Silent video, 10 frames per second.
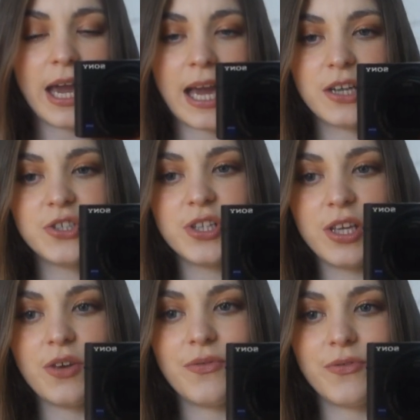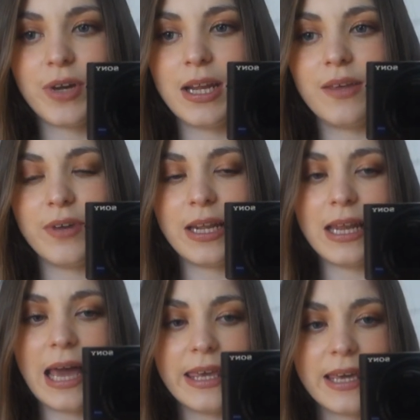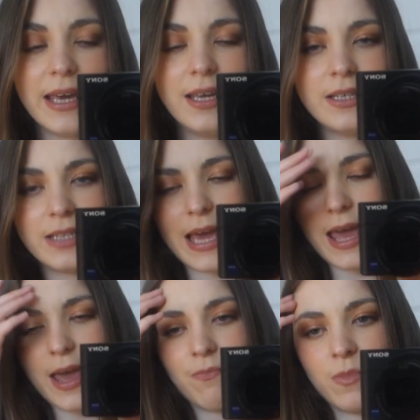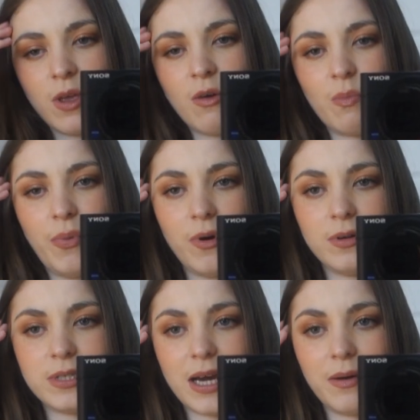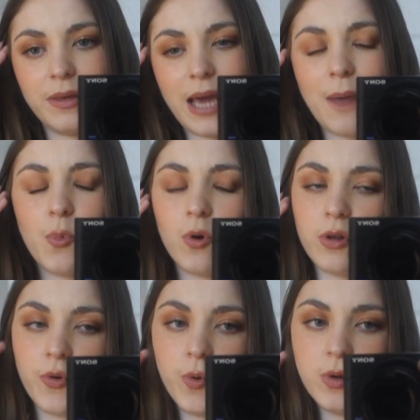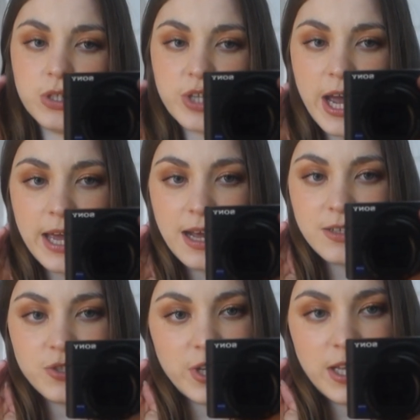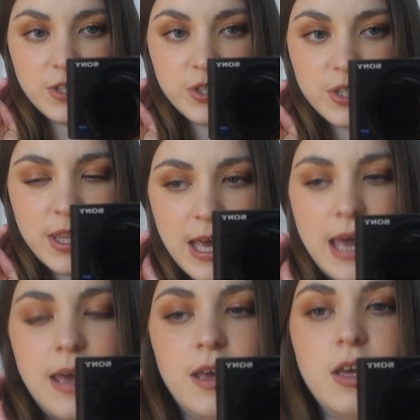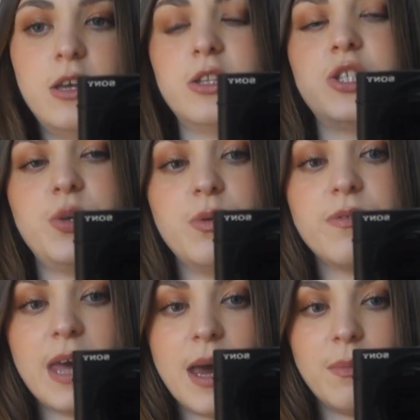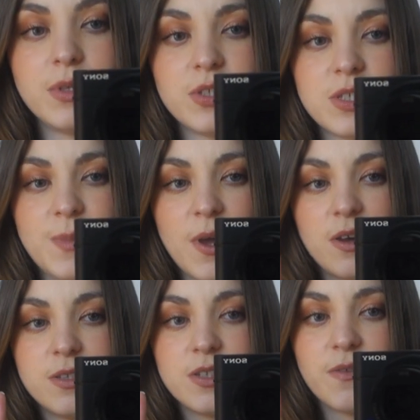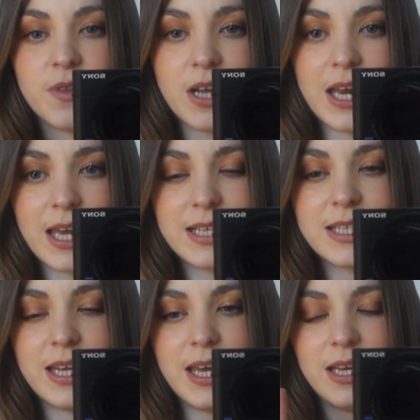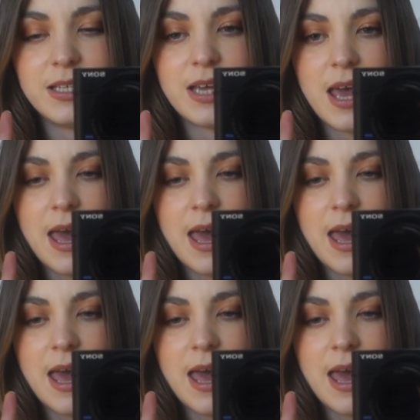I actually really, really like it. But I am going to go and try and exchange the two of them just because of the clicks in it.